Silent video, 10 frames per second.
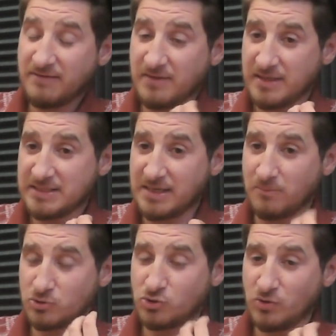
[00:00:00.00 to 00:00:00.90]
giving the
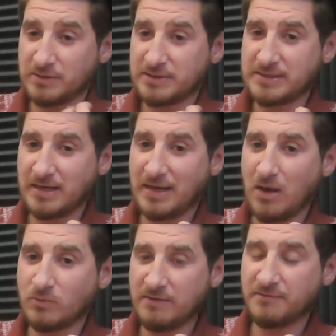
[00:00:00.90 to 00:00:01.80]
example so you understand
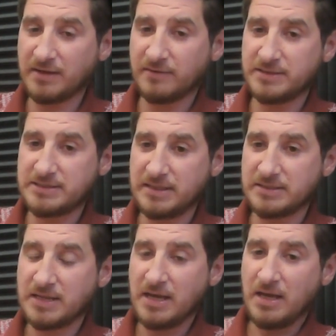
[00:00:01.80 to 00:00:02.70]
how difficult this
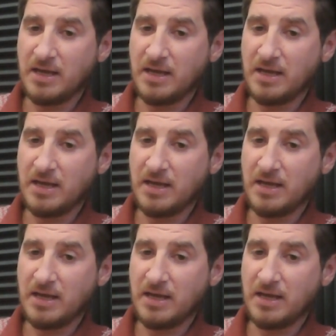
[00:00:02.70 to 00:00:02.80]
is,